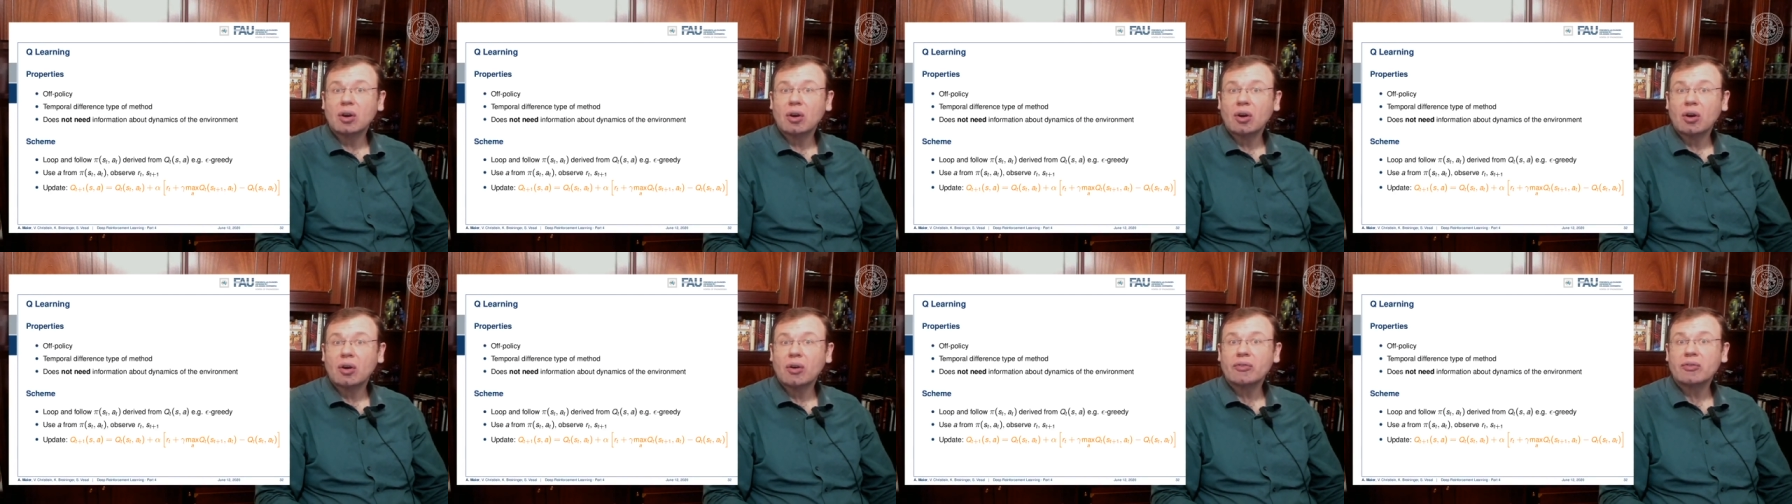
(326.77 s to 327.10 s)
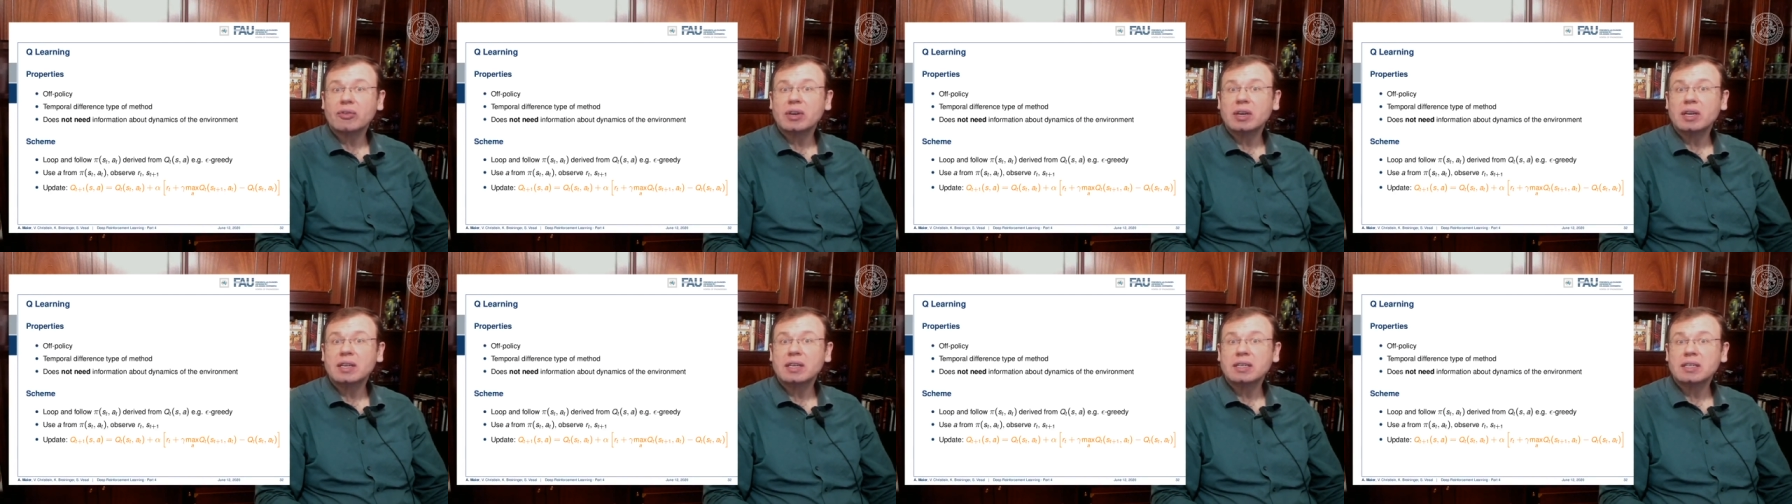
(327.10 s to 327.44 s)

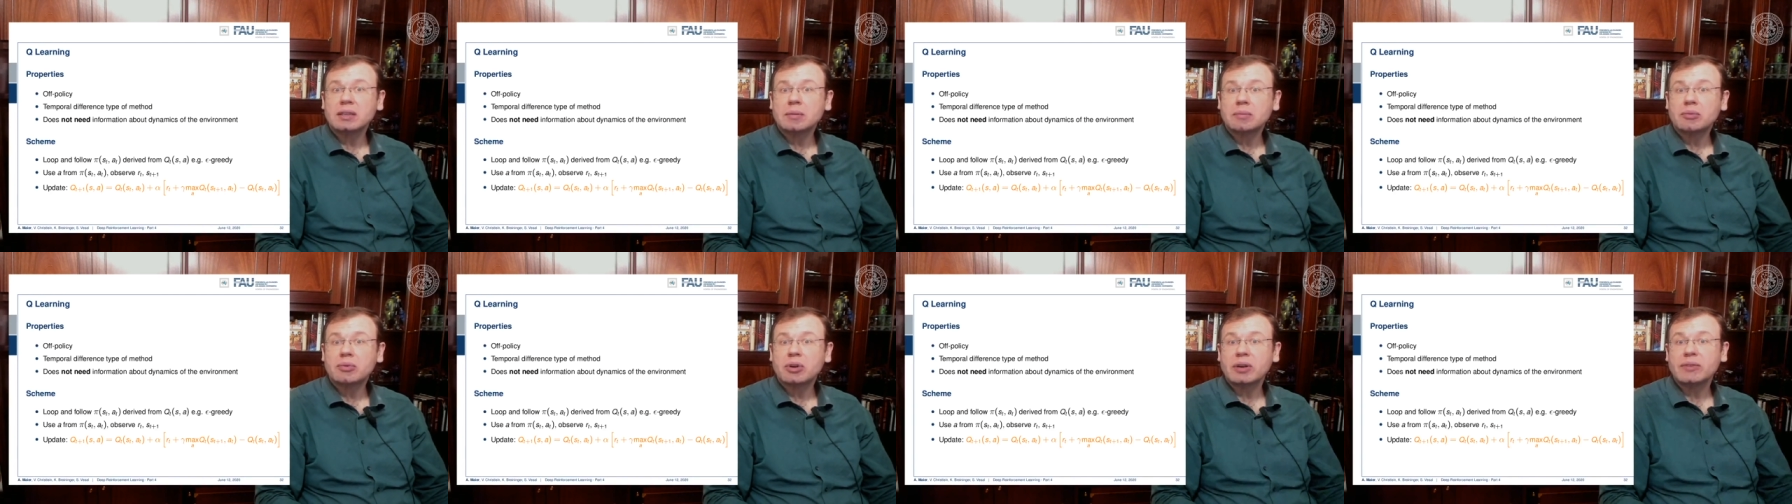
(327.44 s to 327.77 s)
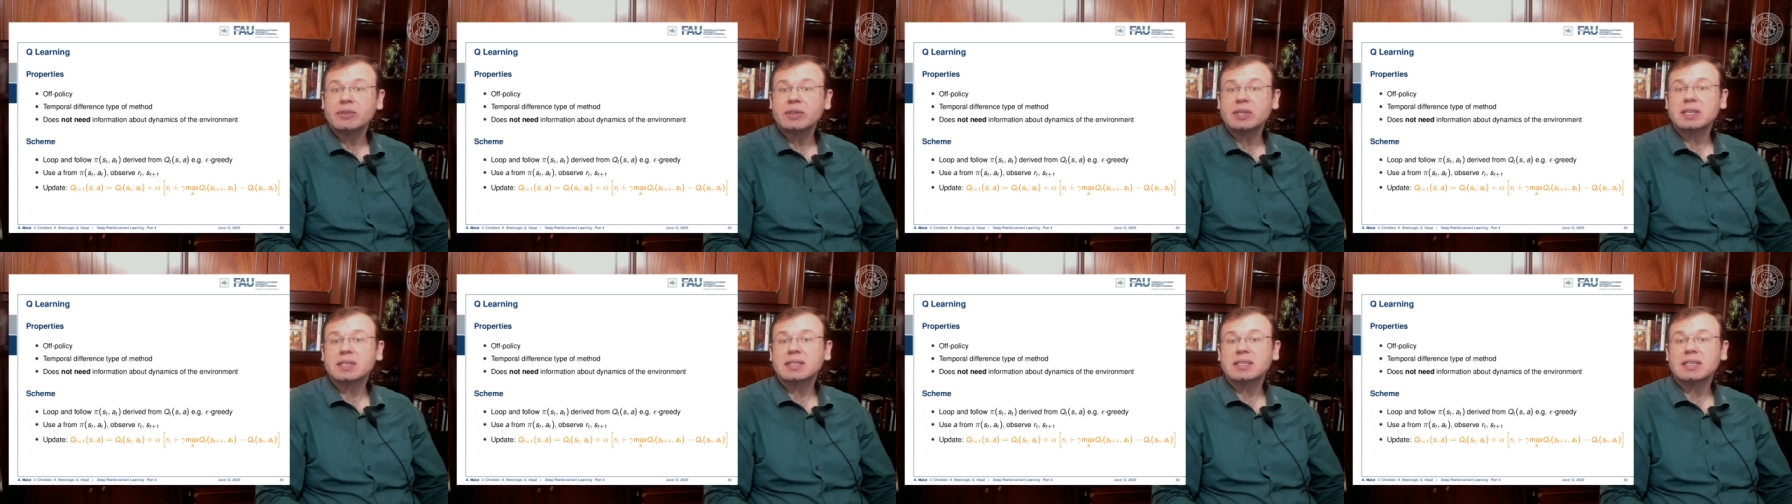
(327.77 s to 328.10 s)
of the
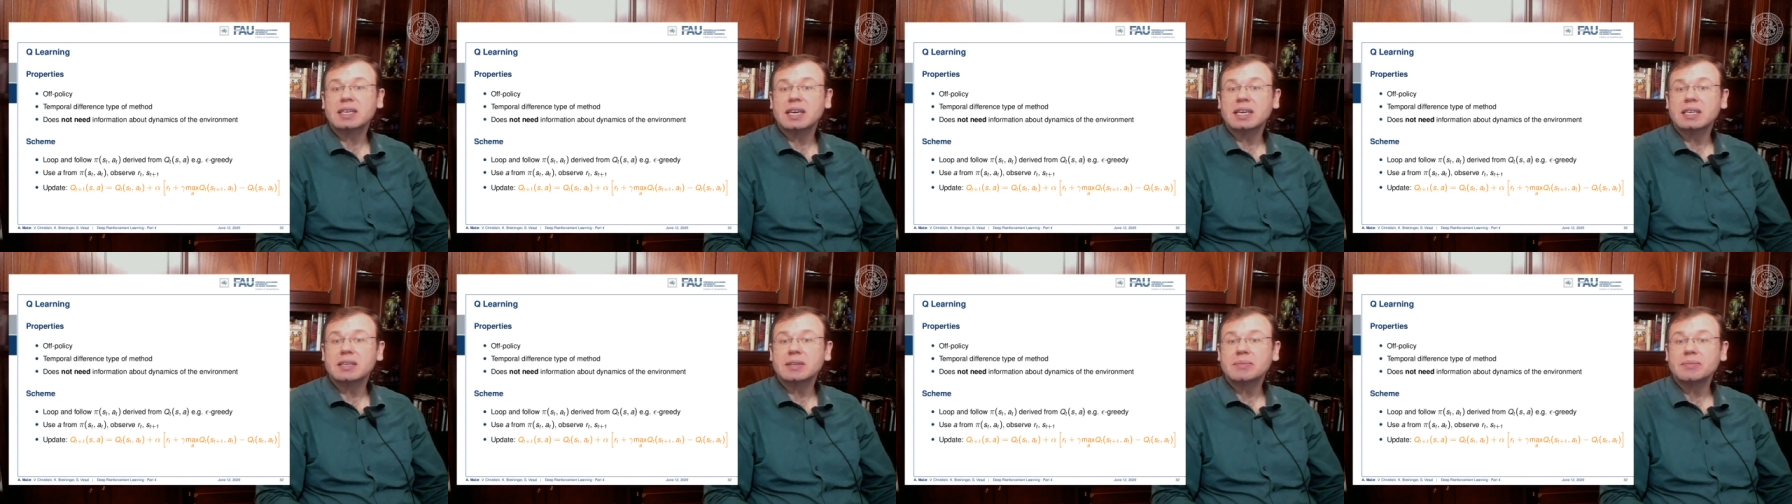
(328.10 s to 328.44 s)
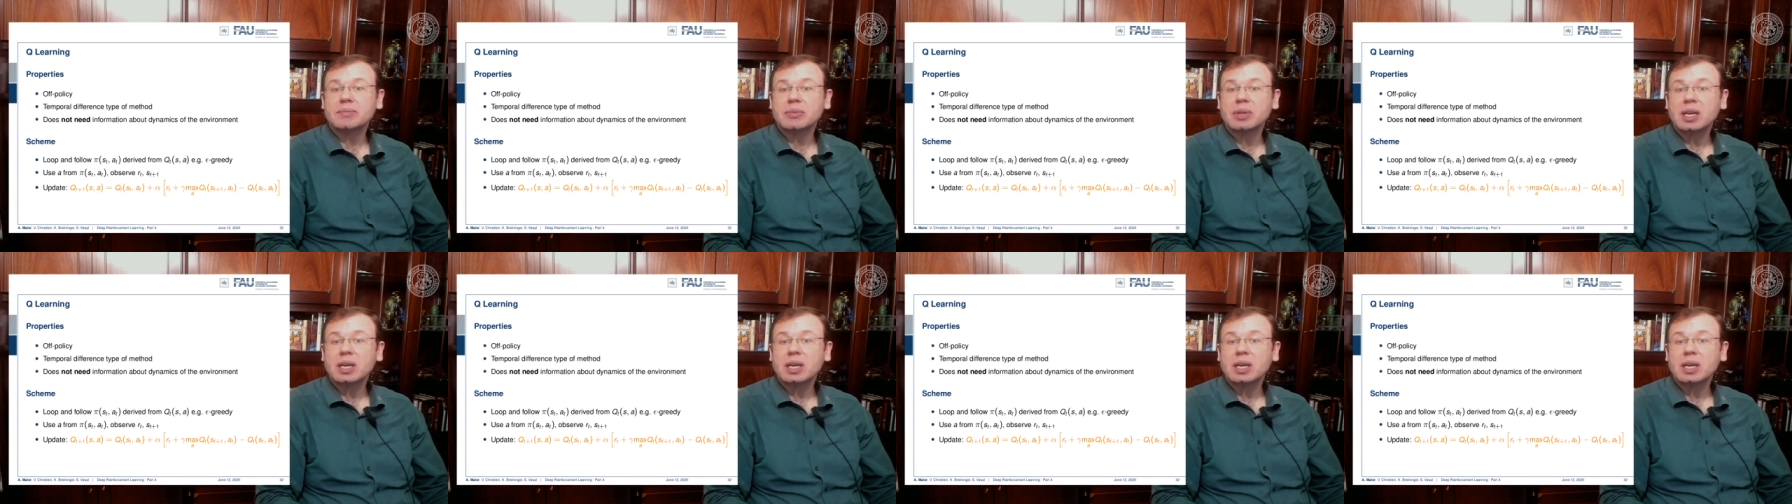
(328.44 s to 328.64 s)
previous state.